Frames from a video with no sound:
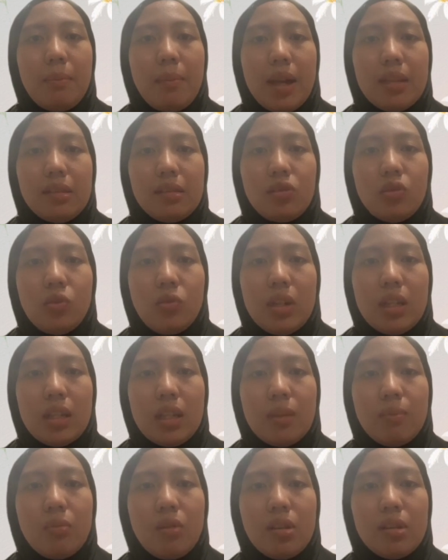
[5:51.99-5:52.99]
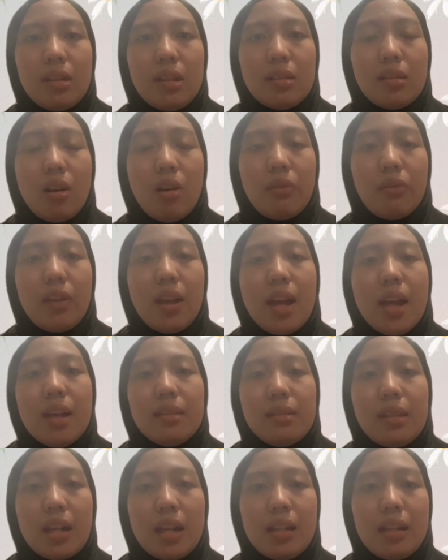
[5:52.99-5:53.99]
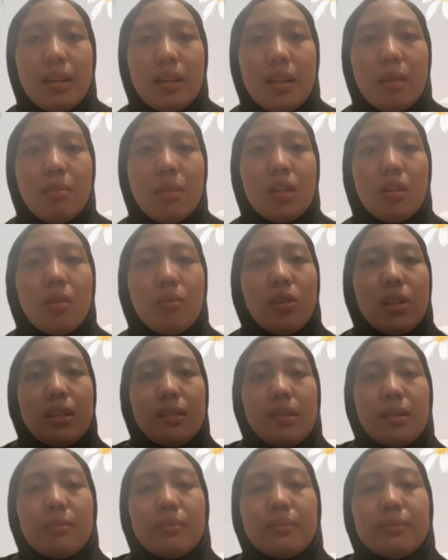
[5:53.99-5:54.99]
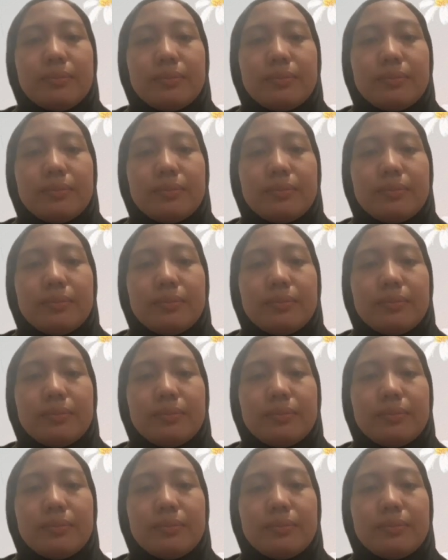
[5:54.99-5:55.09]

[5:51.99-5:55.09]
parts during the process of secondary metabolism.